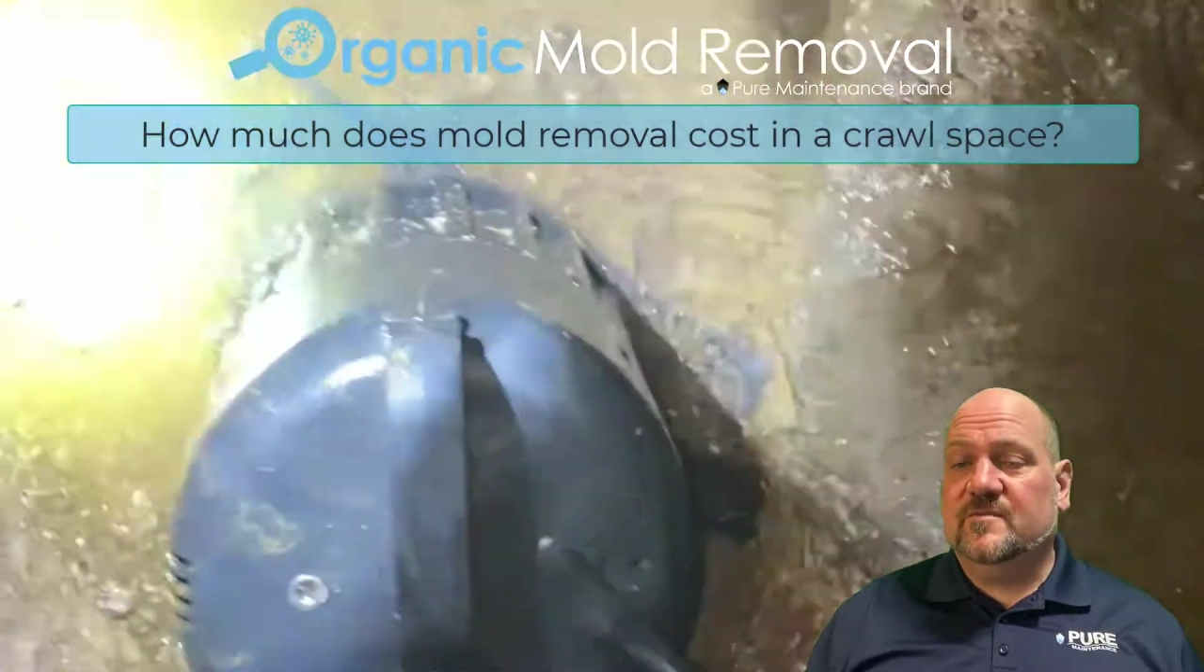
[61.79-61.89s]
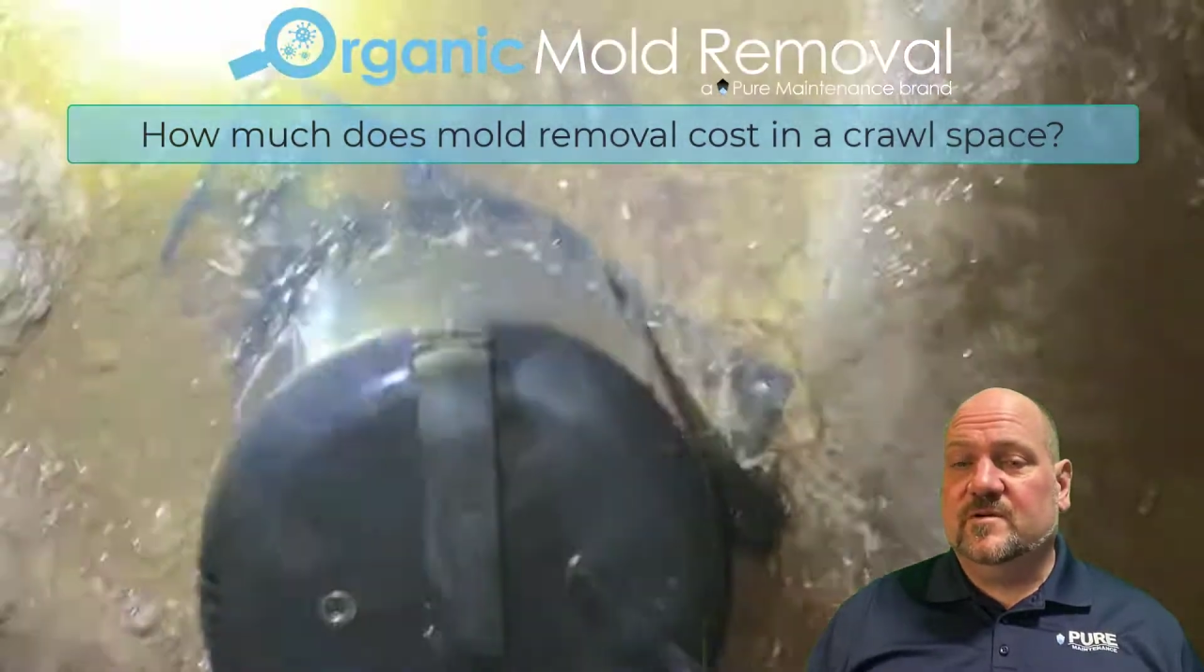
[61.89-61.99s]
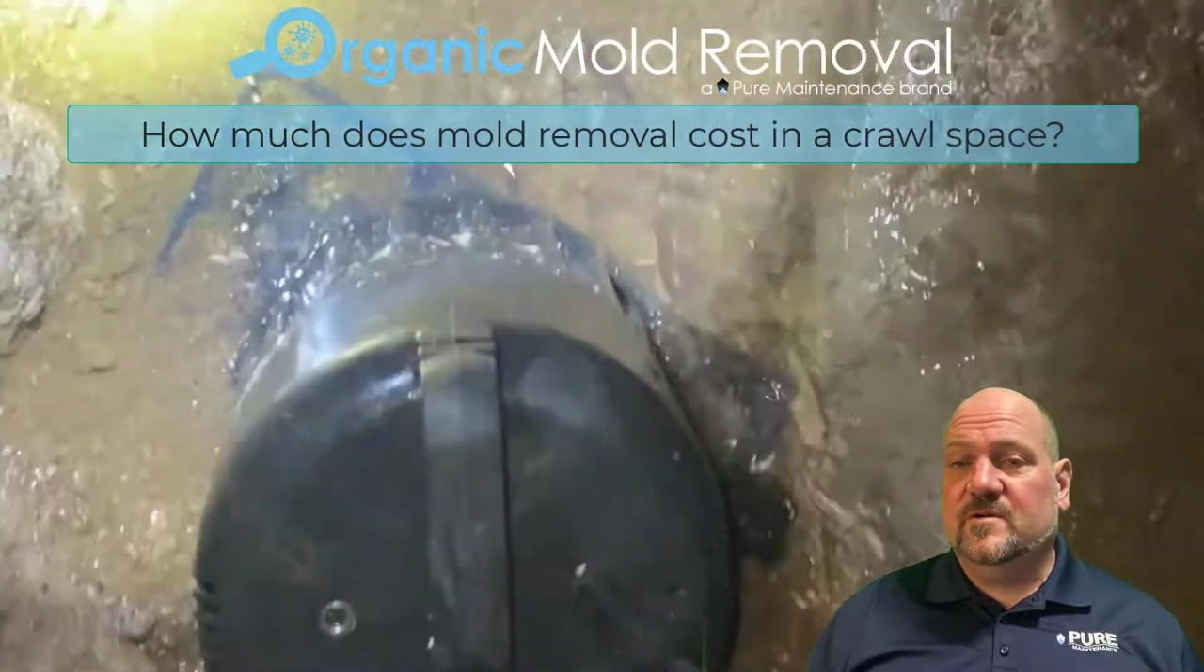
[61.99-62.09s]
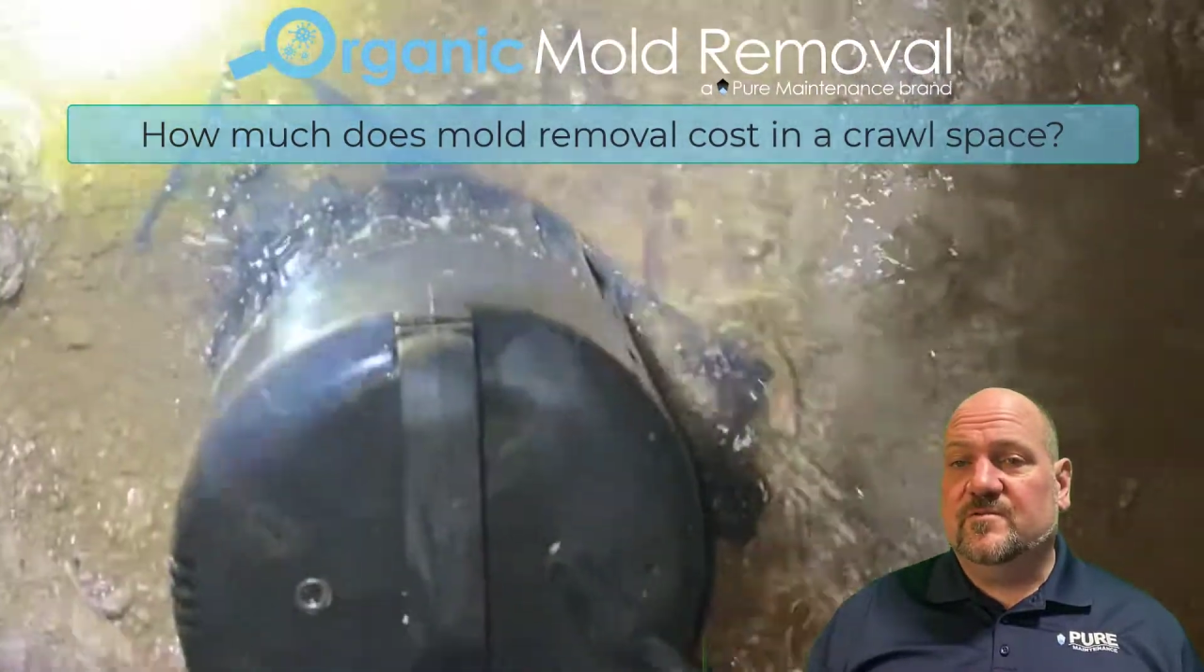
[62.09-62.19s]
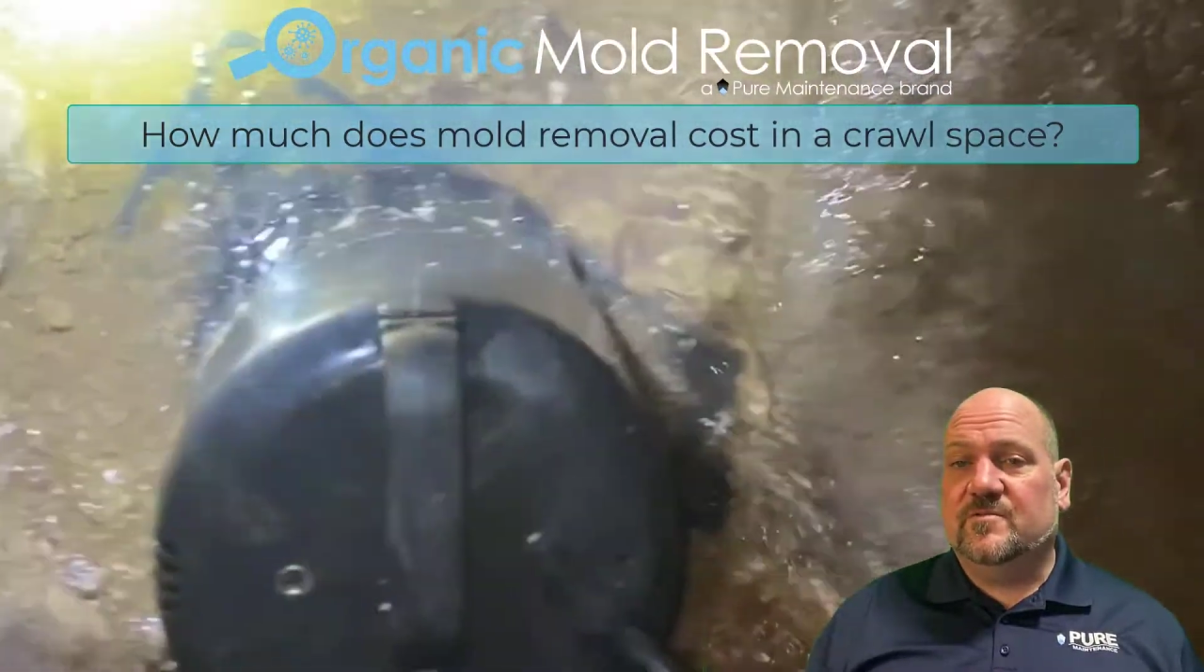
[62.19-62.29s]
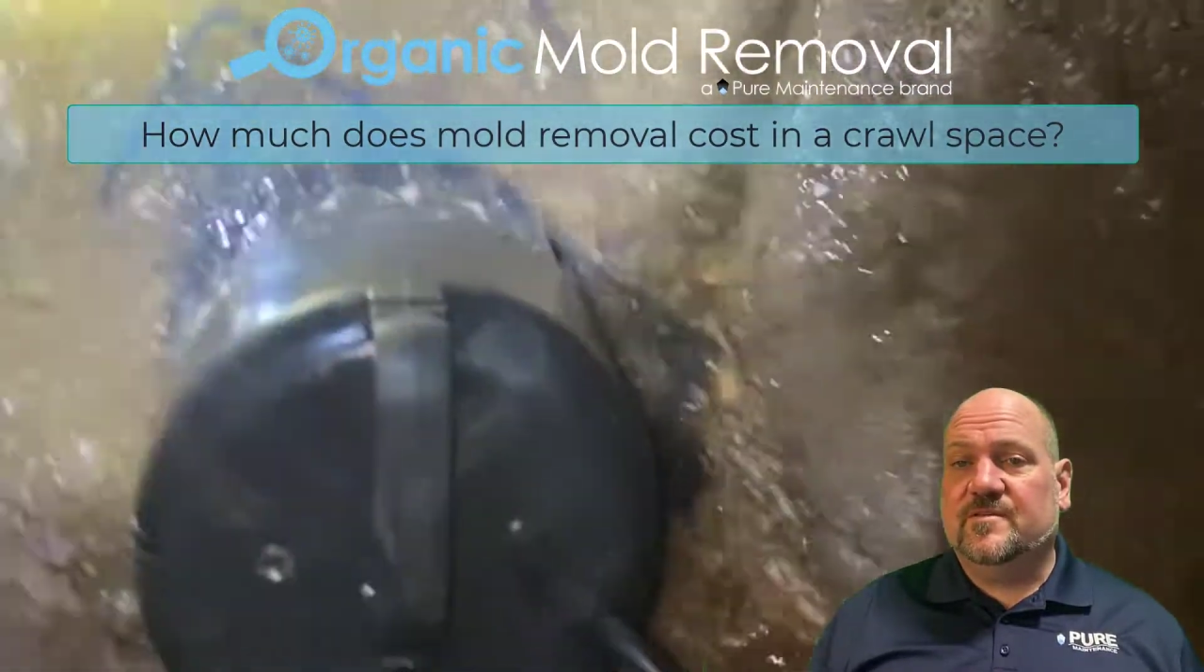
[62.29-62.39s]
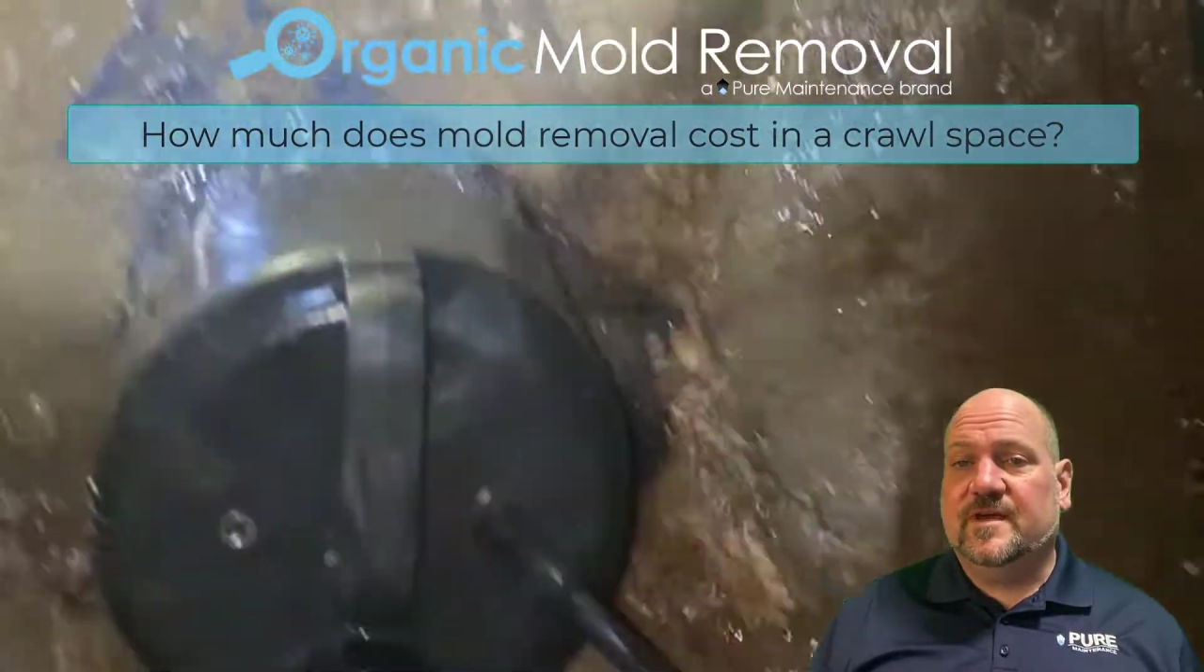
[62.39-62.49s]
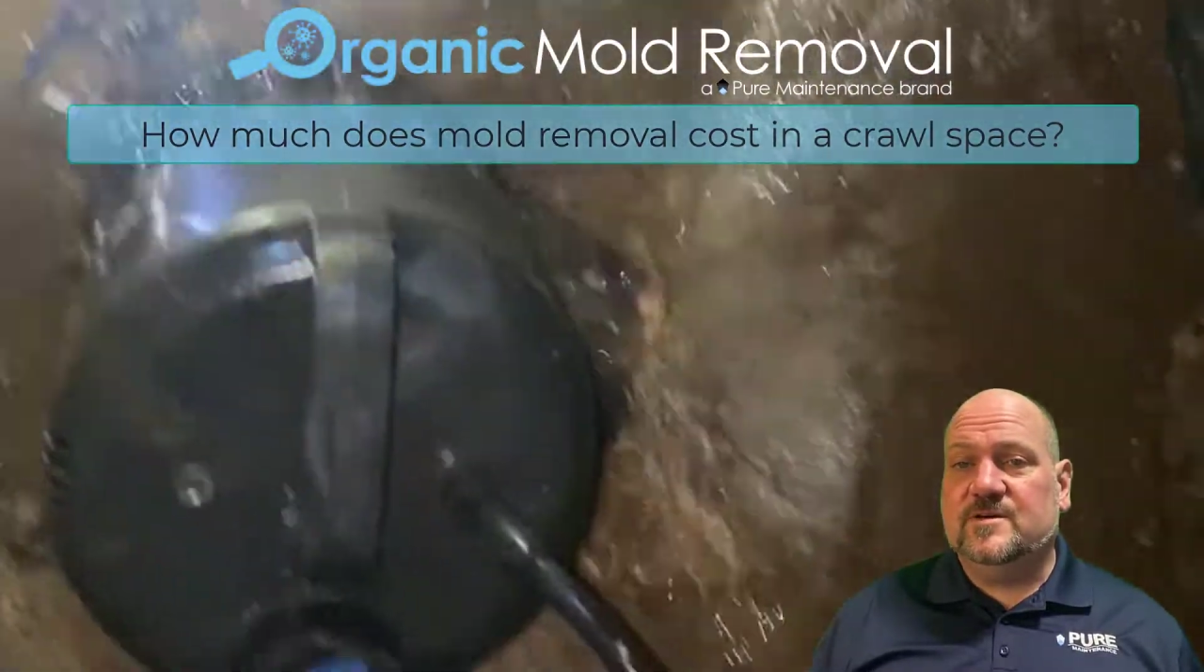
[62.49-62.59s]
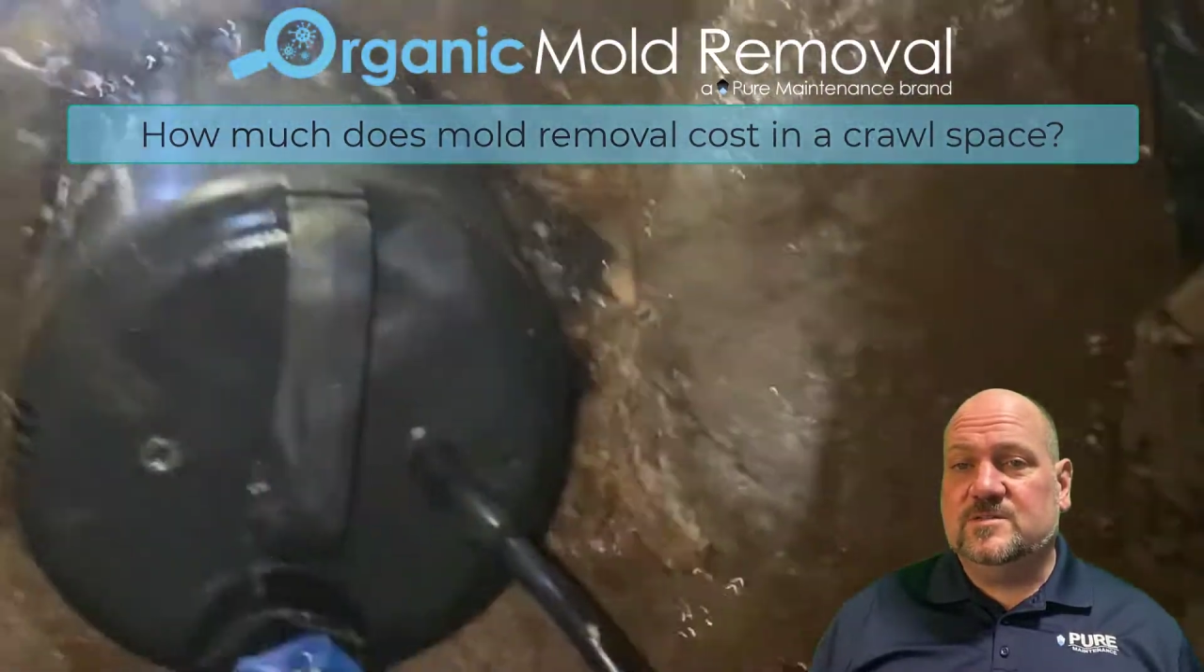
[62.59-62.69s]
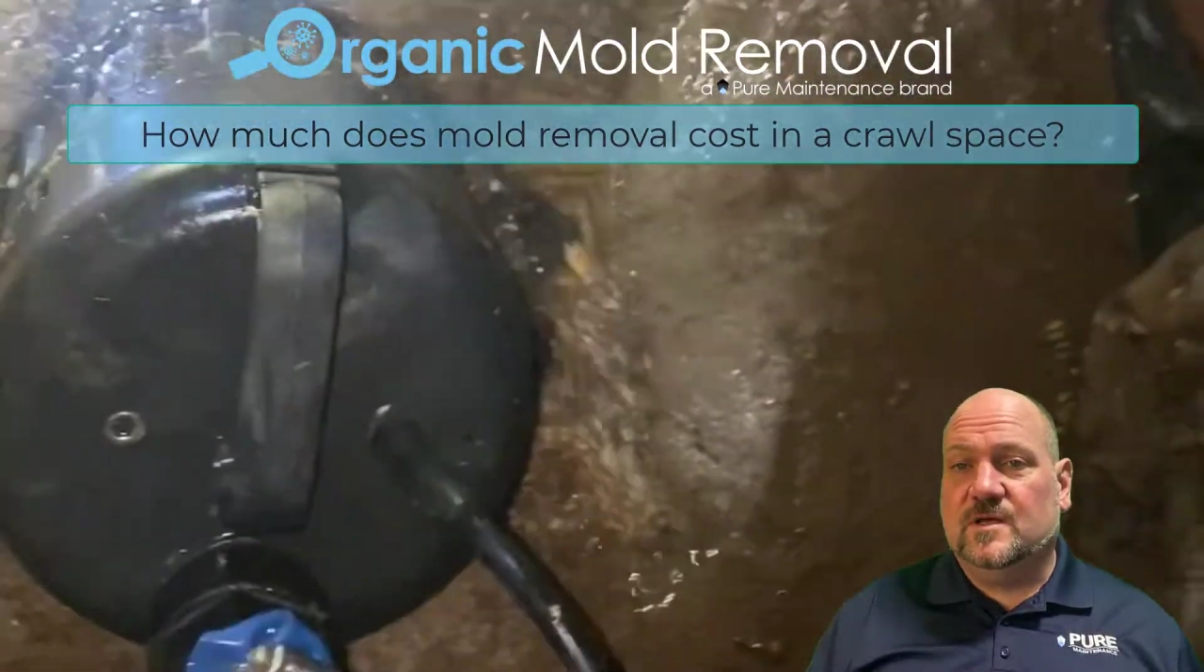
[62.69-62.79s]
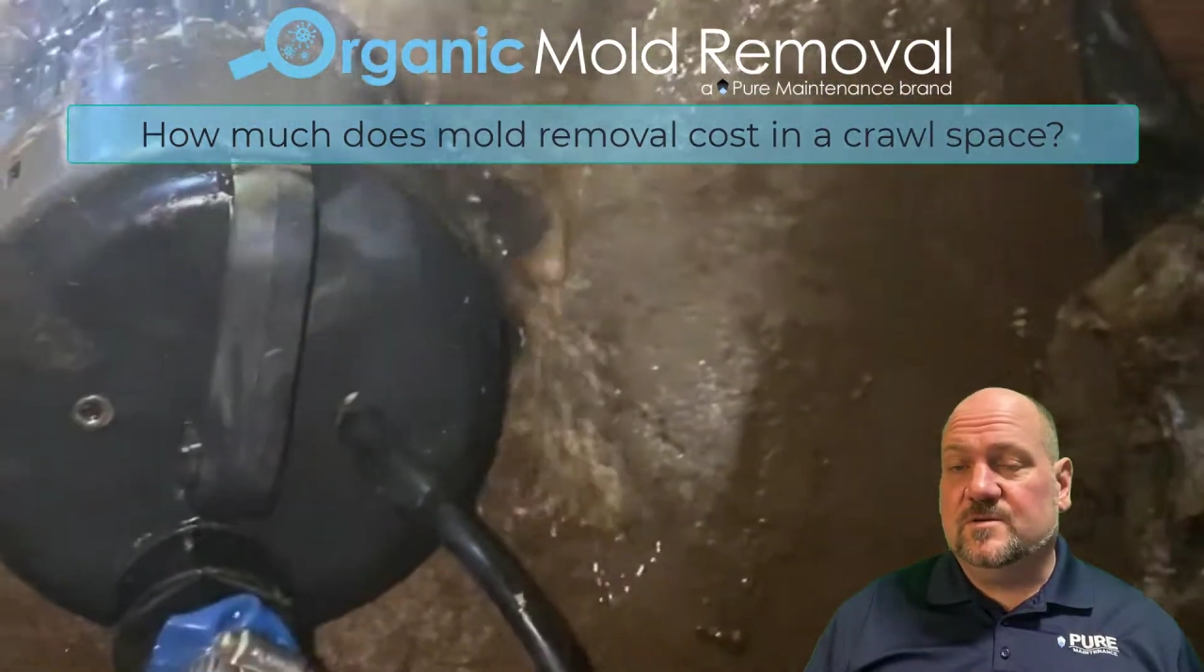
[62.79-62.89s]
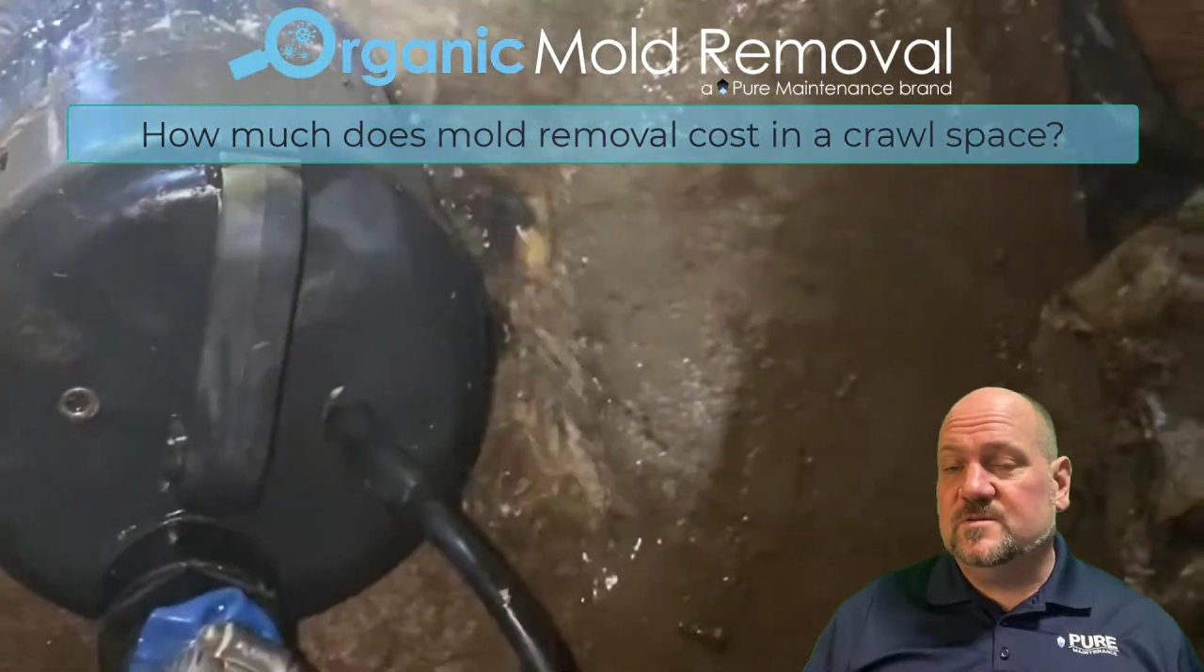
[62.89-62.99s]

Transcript: hundred to three thousand dollars,